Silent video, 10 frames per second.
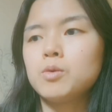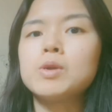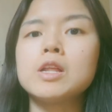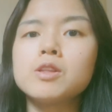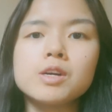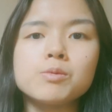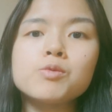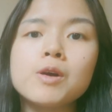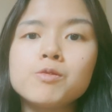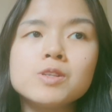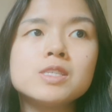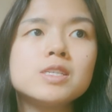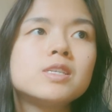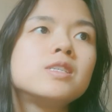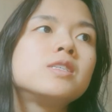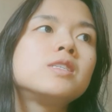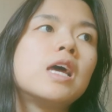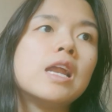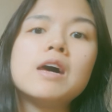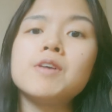when I look up references,
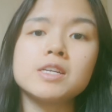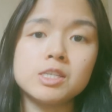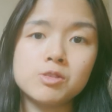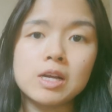and I've actually